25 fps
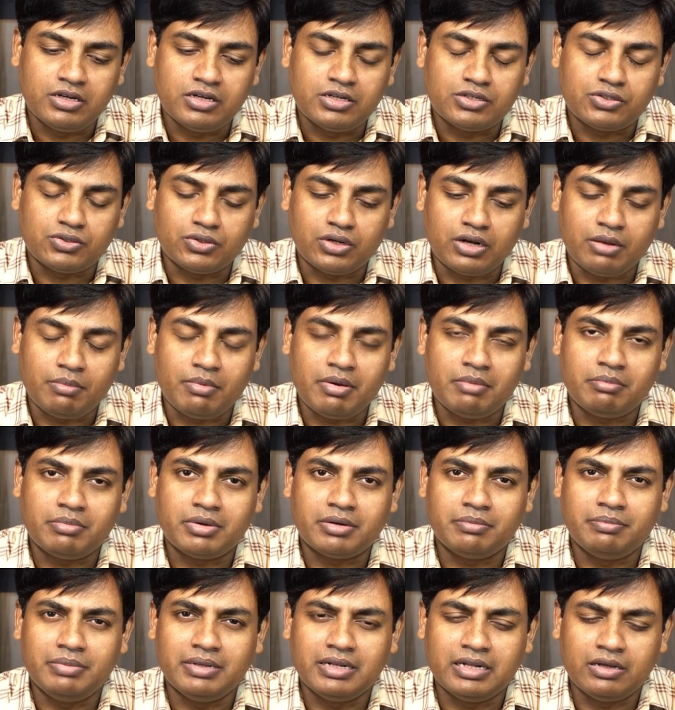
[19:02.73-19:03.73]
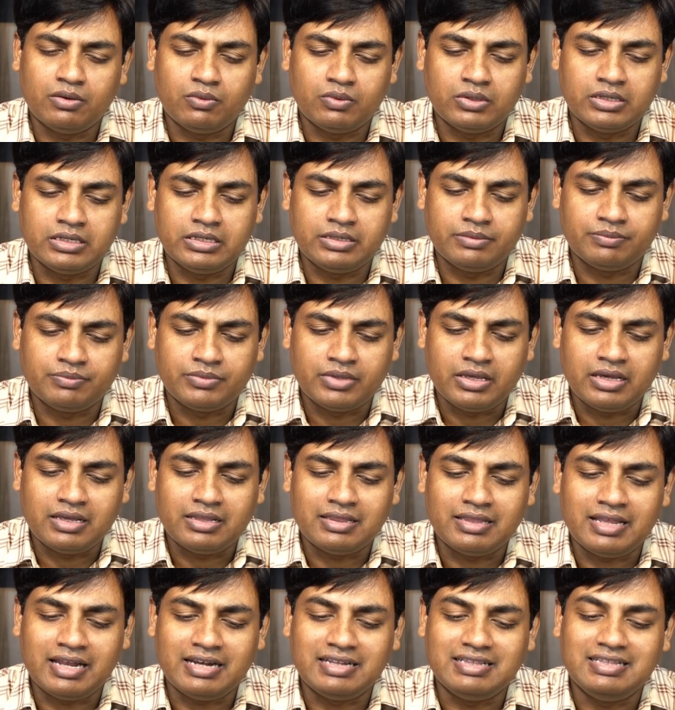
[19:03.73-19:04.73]
So remember, beloved,
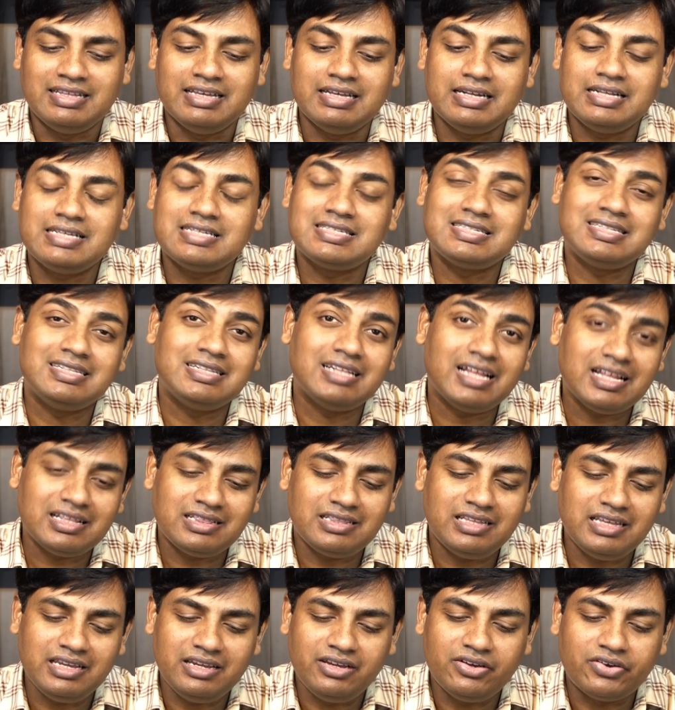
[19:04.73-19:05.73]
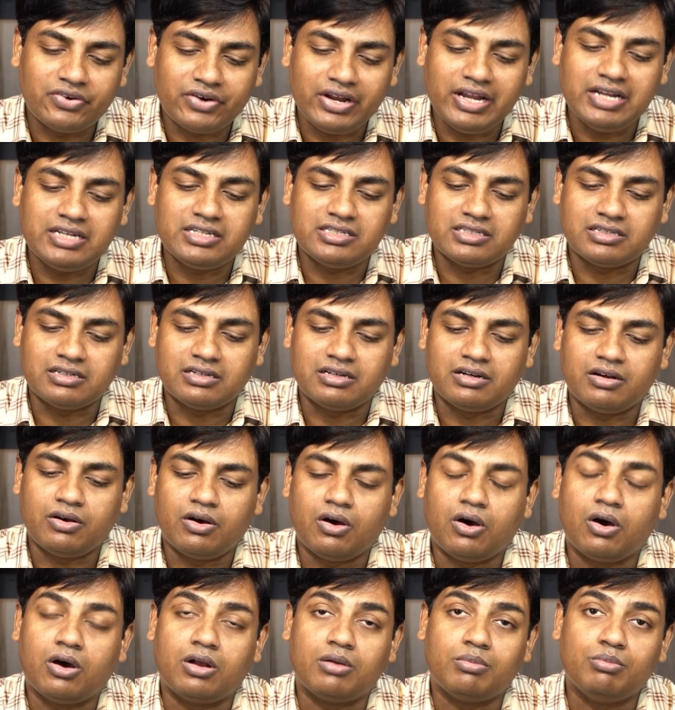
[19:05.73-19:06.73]
that there is nothing greater
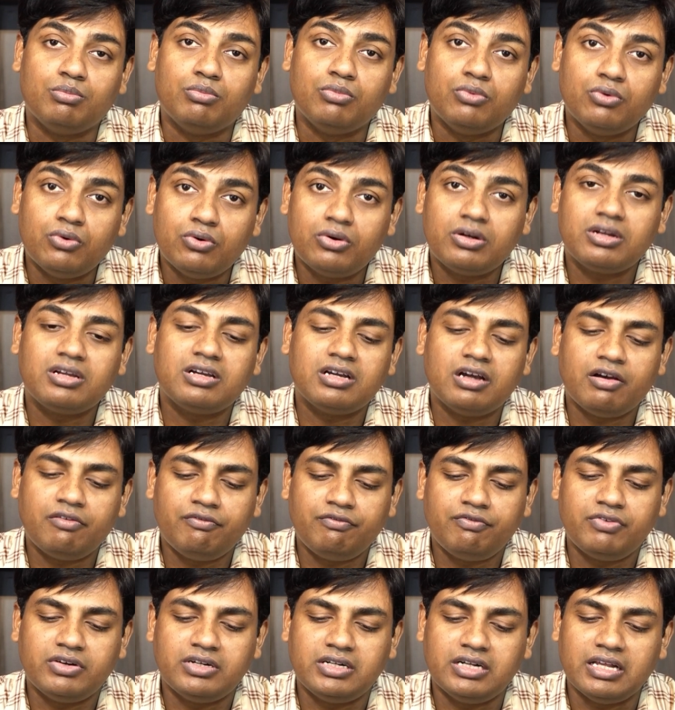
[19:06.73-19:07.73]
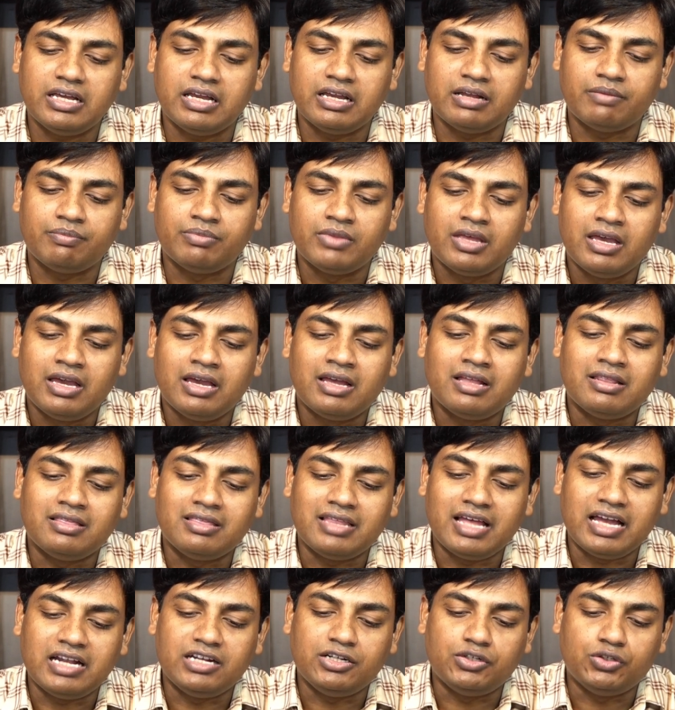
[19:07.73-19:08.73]
or more comforting
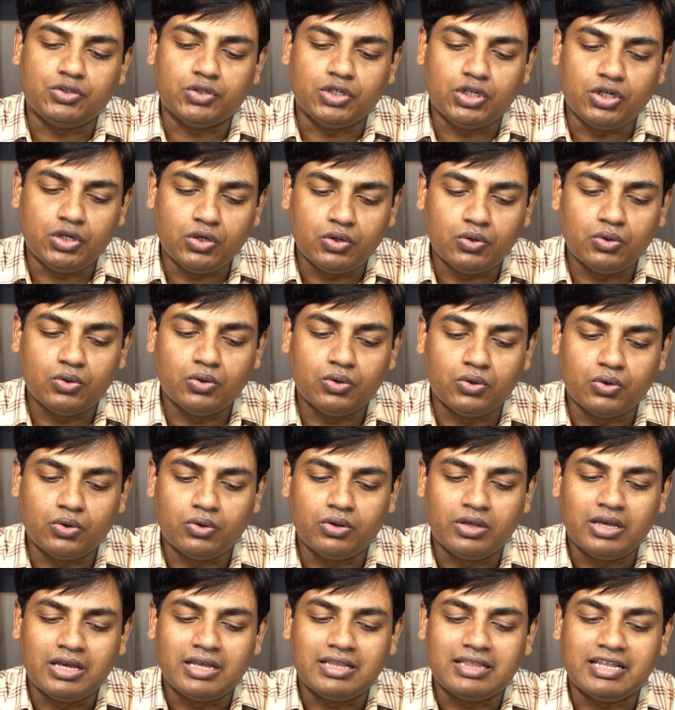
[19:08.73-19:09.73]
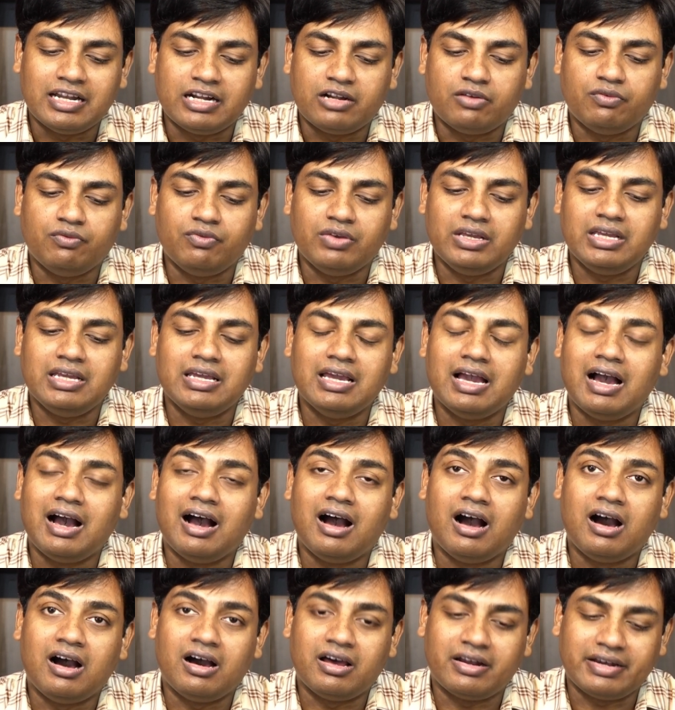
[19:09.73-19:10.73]
than to know that we
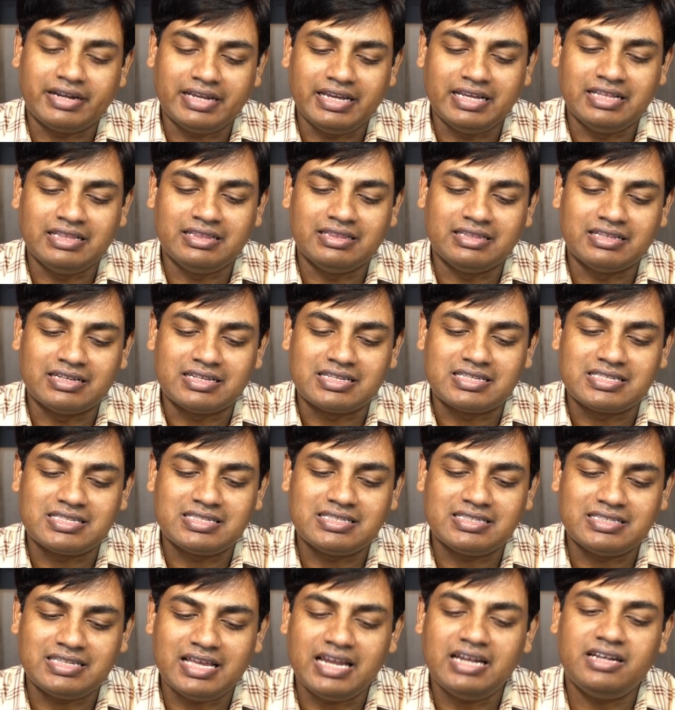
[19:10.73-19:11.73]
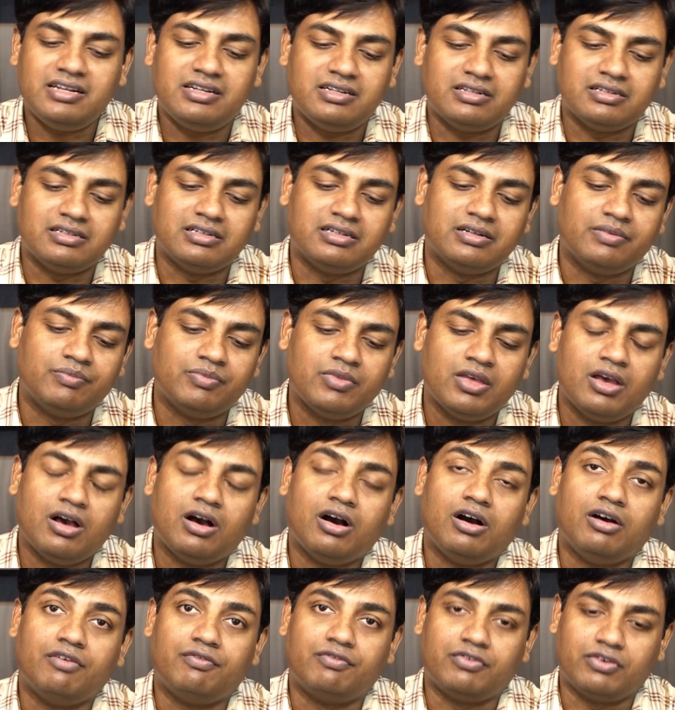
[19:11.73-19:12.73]
are in the center
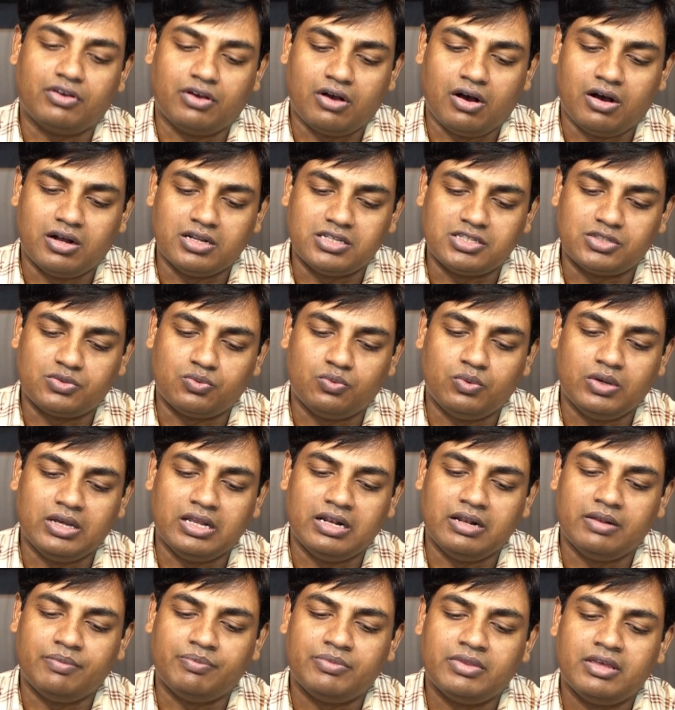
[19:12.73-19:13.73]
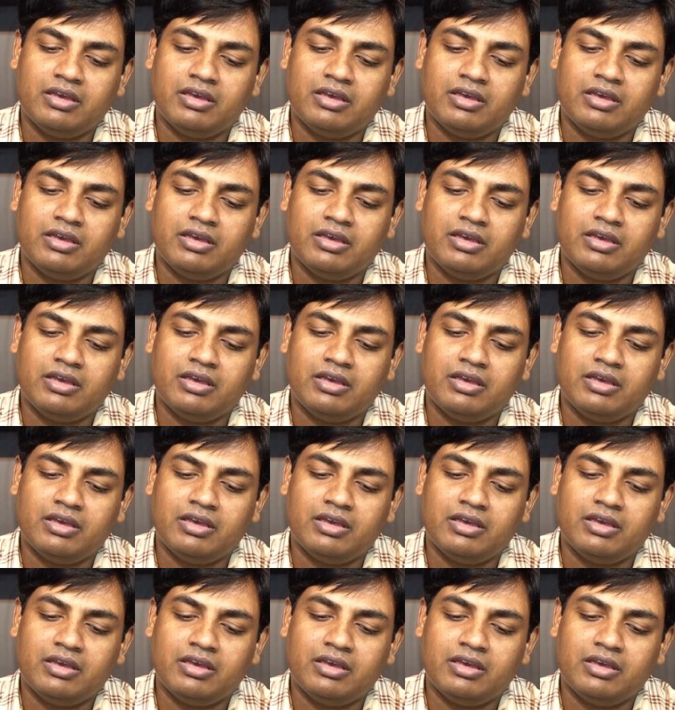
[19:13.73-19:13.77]
of God's will.